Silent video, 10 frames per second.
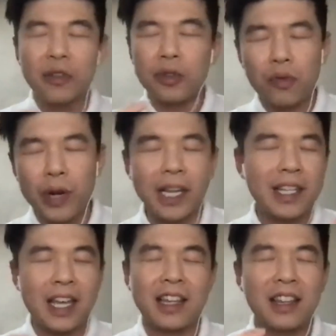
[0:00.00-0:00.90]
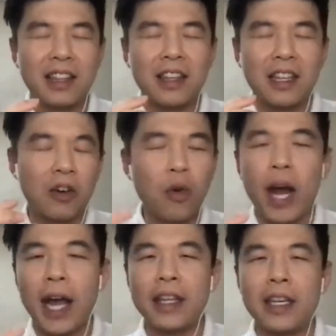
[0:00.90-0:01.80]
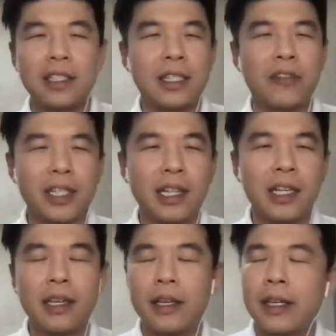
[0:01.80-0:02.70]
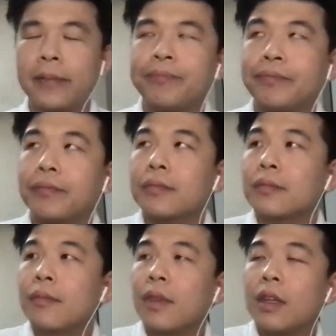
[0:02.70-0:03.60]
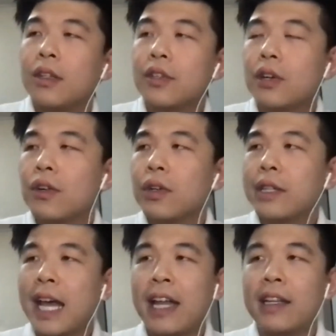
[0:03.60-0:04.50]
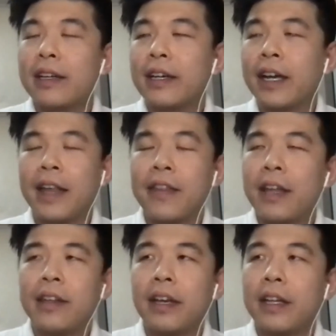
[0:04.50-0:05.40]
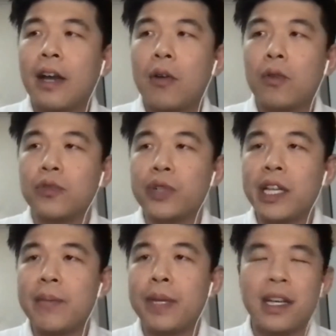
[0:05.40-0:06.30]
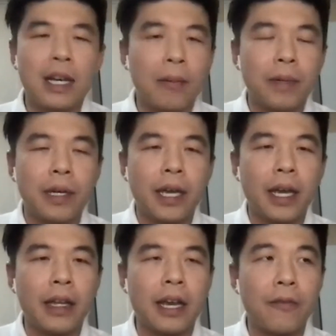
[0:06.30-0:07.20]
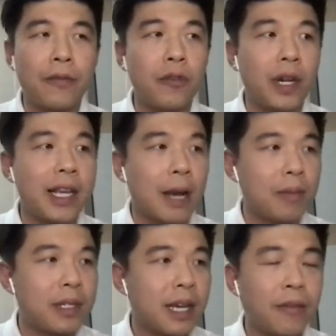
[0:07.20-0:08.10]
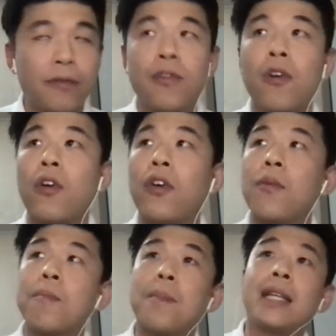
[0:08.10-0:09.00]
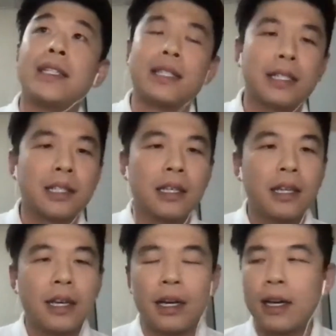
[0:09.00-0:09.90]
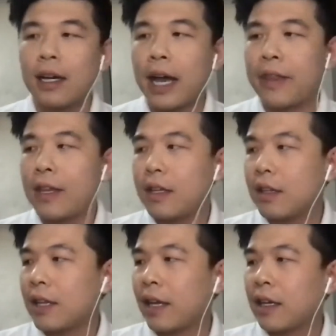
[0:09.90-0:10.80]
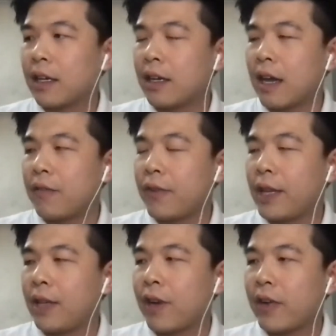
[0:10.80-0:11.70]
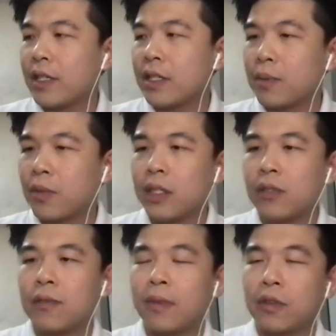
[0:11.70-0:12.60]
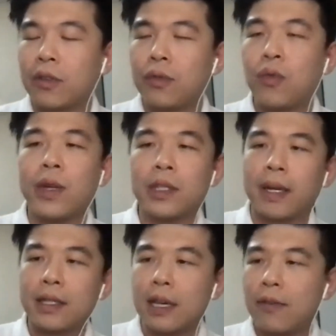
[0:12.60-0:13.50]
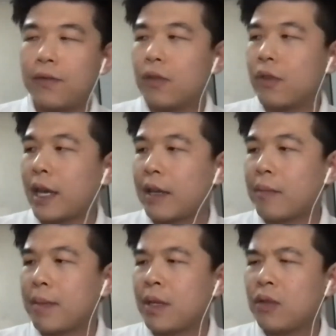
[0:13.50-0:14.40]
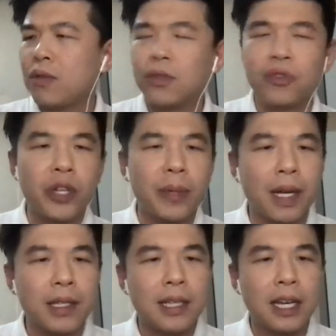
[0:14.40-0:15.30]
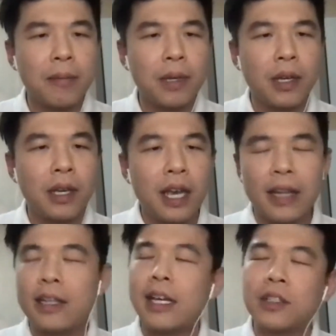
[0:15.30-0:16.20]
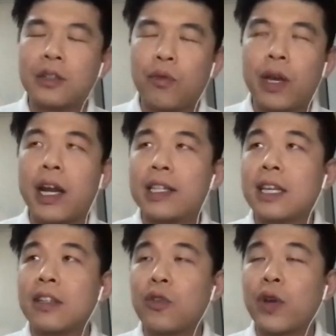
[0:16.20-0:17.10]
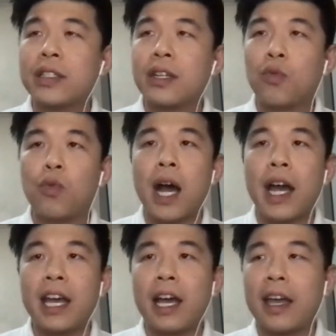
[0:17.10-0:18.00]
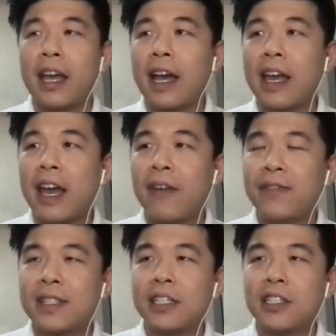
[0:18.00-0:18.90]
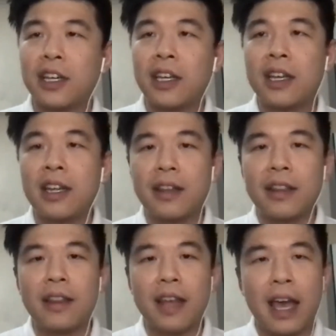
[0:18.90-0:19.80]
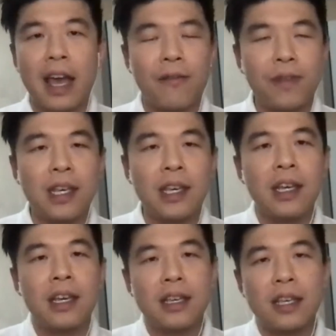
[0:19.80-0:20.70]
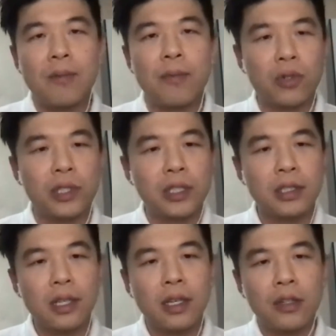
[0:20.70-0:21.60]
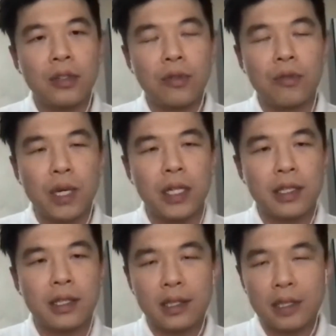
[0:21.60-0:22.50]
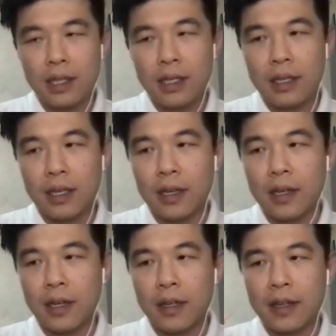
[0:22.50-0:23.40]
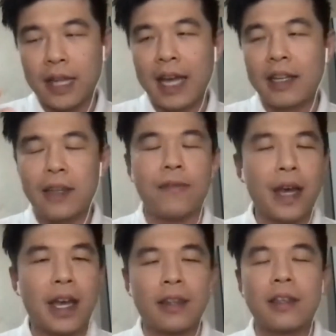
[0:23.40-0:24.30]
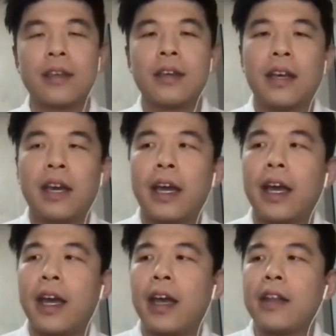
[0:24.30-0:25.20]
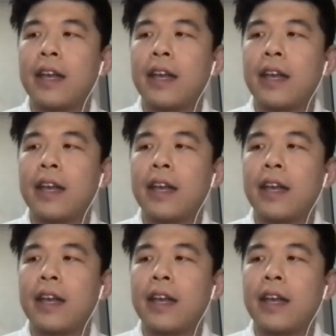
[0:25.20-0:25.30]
really take the whole idea seriously. So that and then I was really beaten up, and I feel really upset for months. I think like I'm feeling very disappointed towards myself for like maybe 2 to 3 months time. And then that's where I started questioning why I have such a heavy emotion towards that event. And